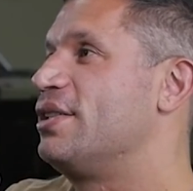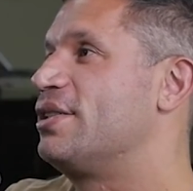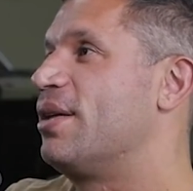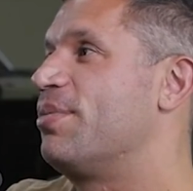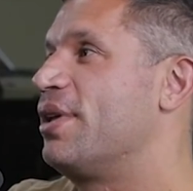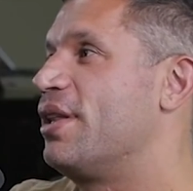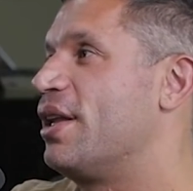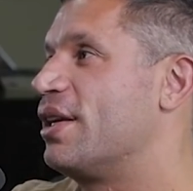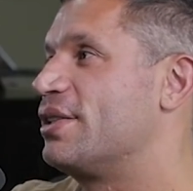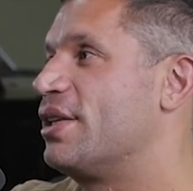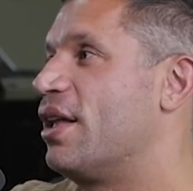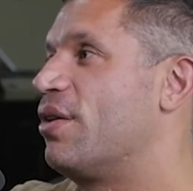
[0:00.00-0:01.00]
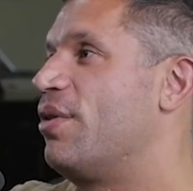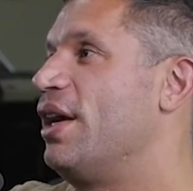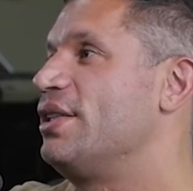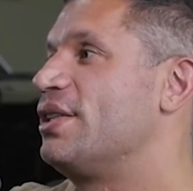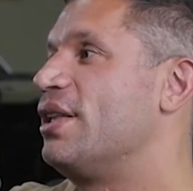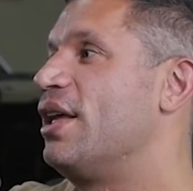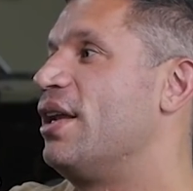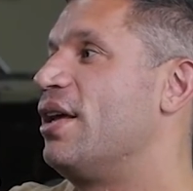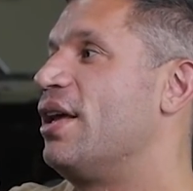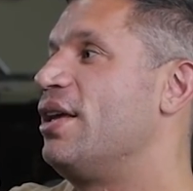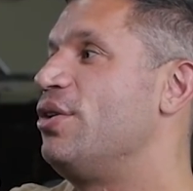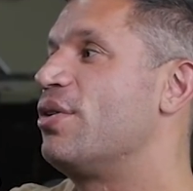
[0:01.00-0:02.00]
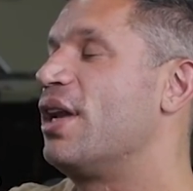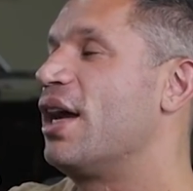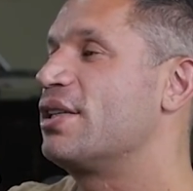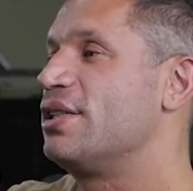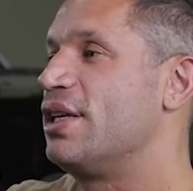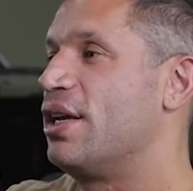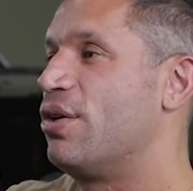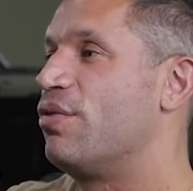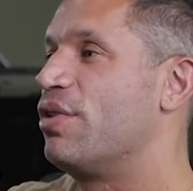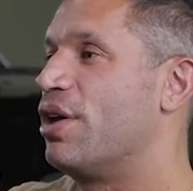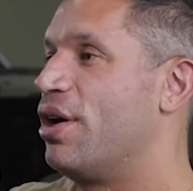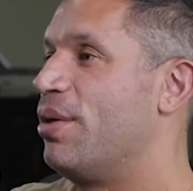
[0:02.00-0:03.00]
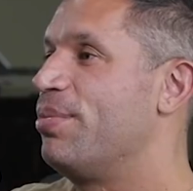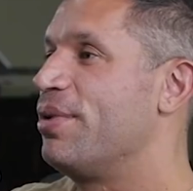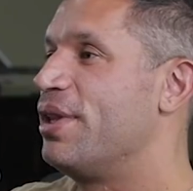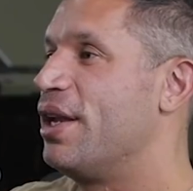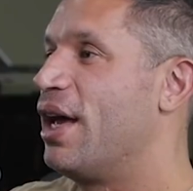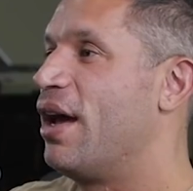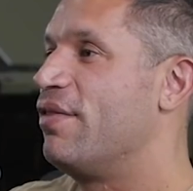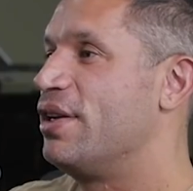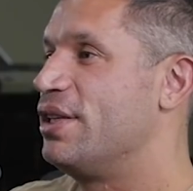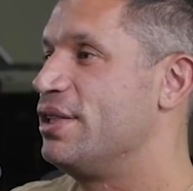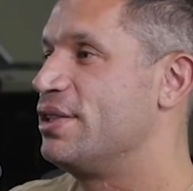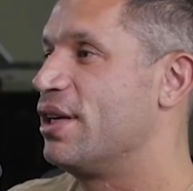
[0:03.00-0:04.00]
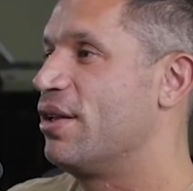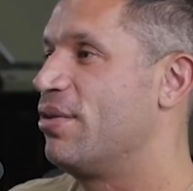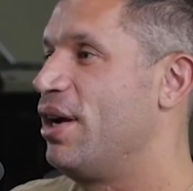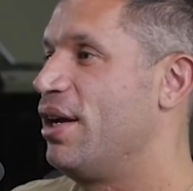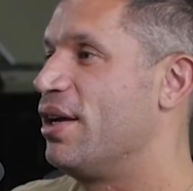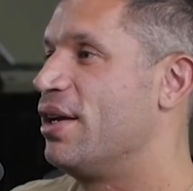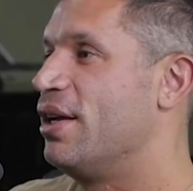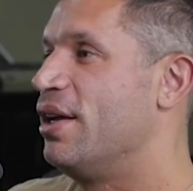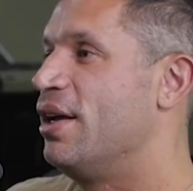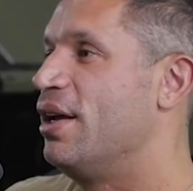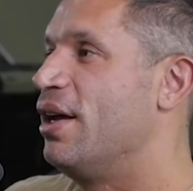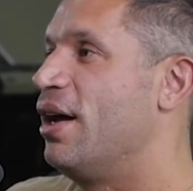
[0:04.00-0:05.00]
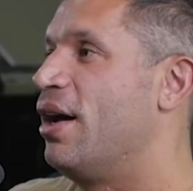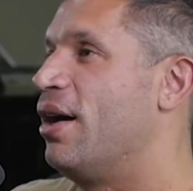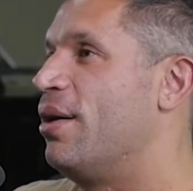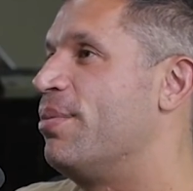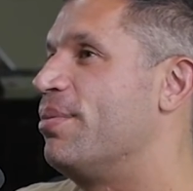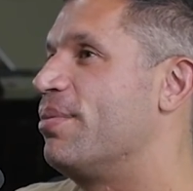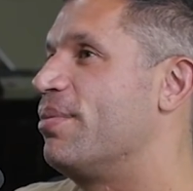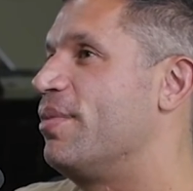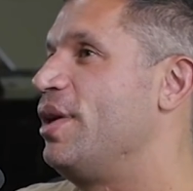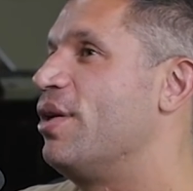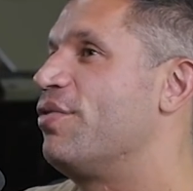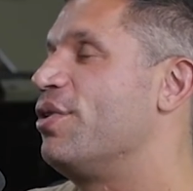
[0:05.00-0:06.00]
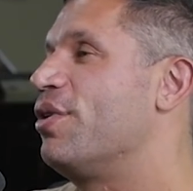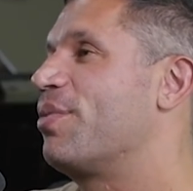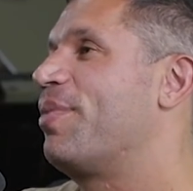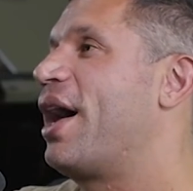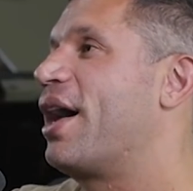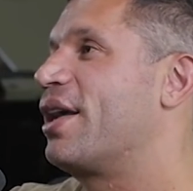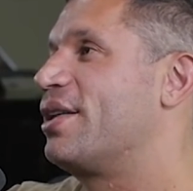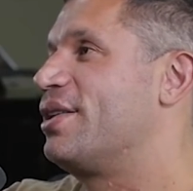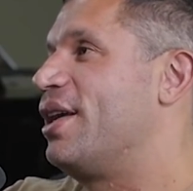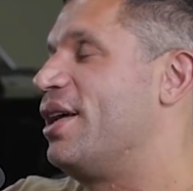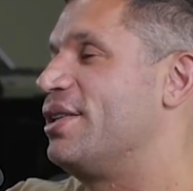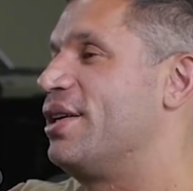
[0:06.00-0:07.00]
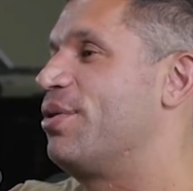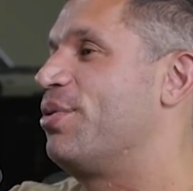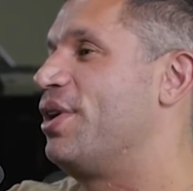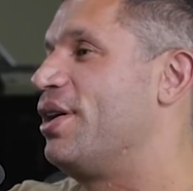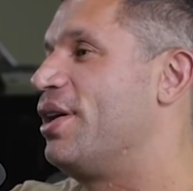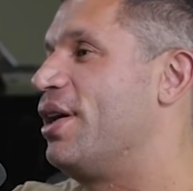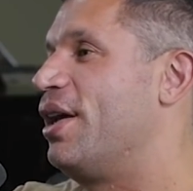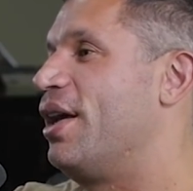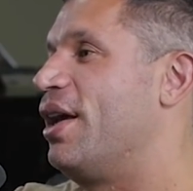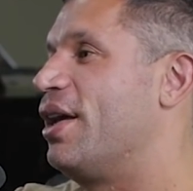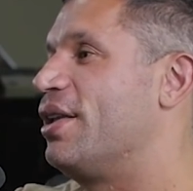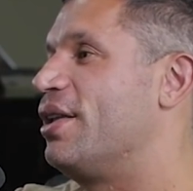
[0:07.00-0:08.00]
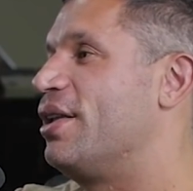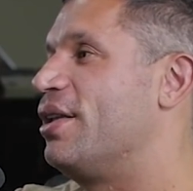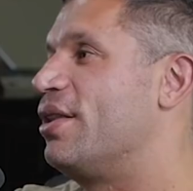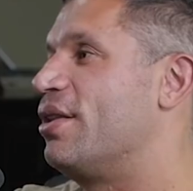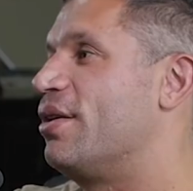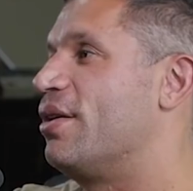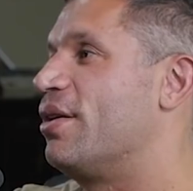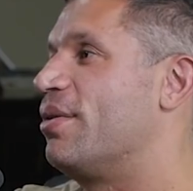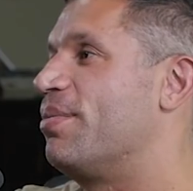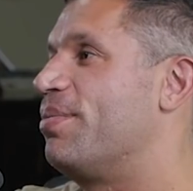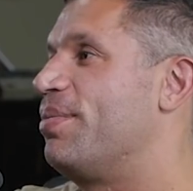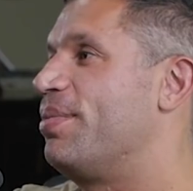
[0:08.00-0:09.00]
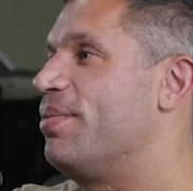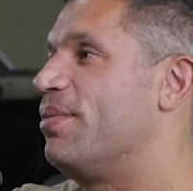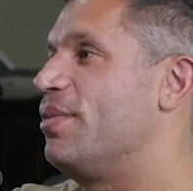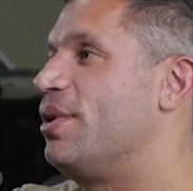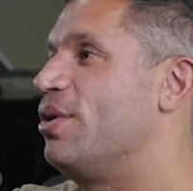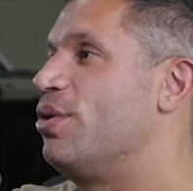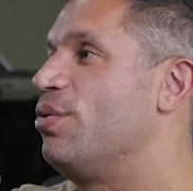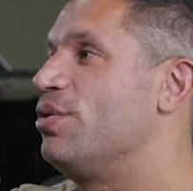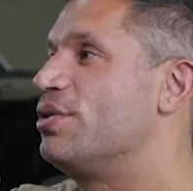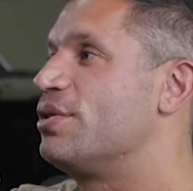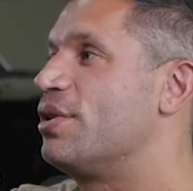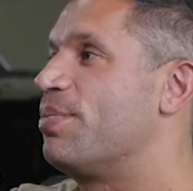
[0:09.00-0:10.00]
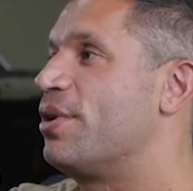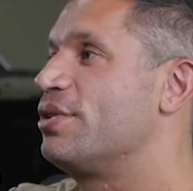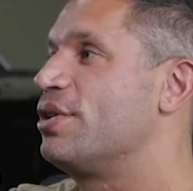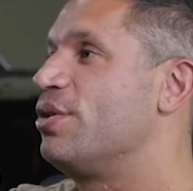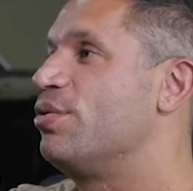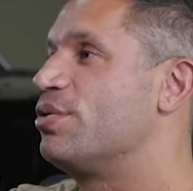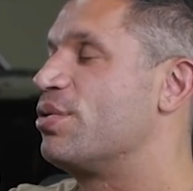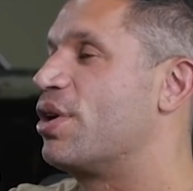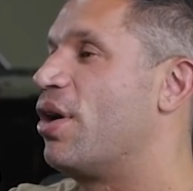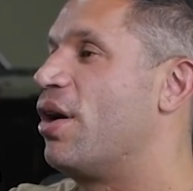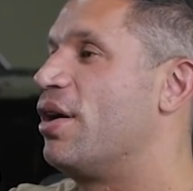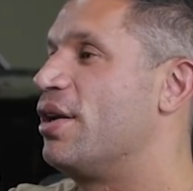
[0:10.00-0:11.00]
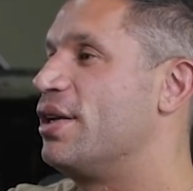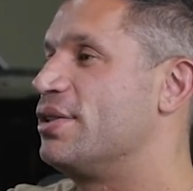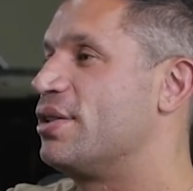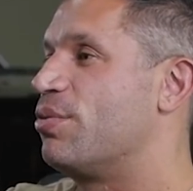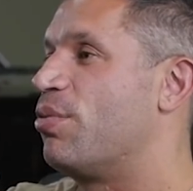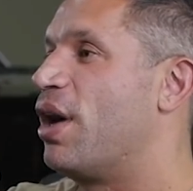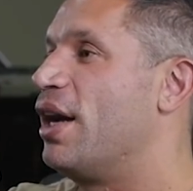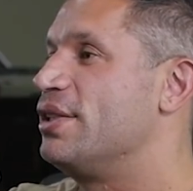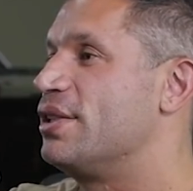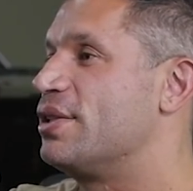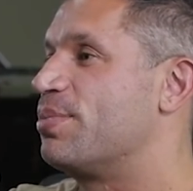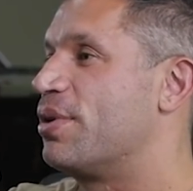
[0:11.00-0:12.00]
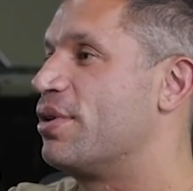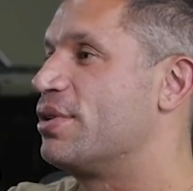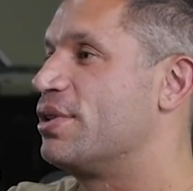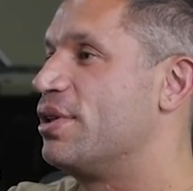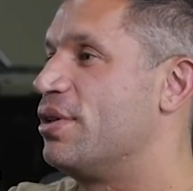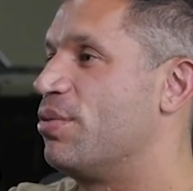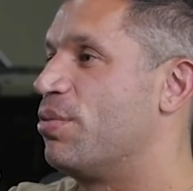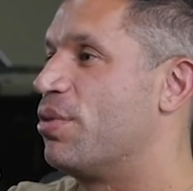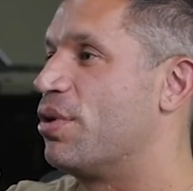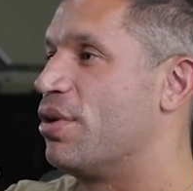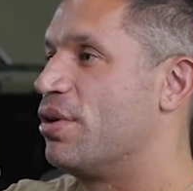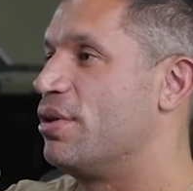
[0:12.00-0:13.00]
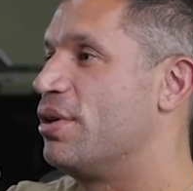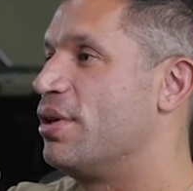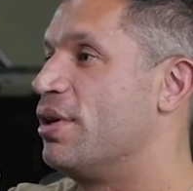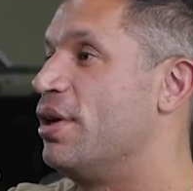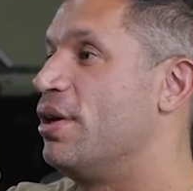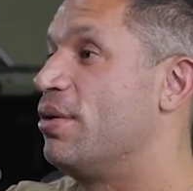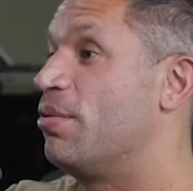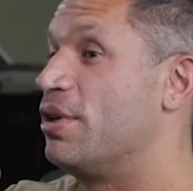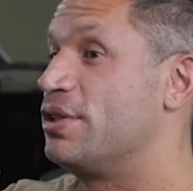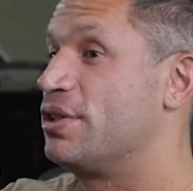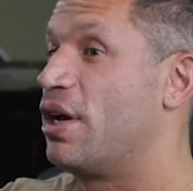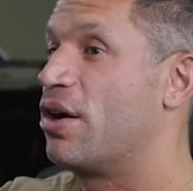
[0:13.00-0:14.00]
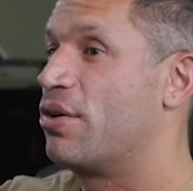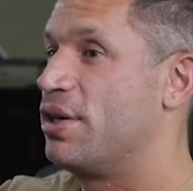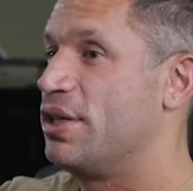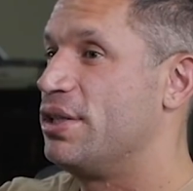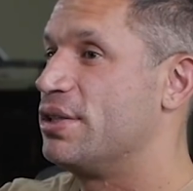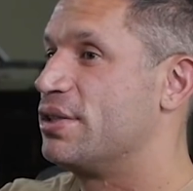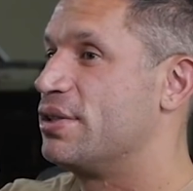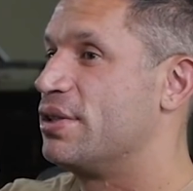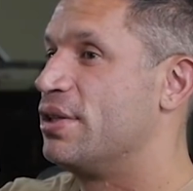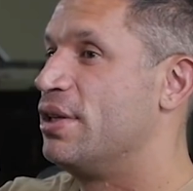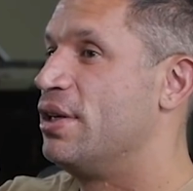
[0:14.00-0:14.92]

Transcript: something that accelerates, and then you can actually get over the hump and then have it decelerate. You know, if you look back to antiquity, and the person who was regarded as the wisest person in the world was Socrates.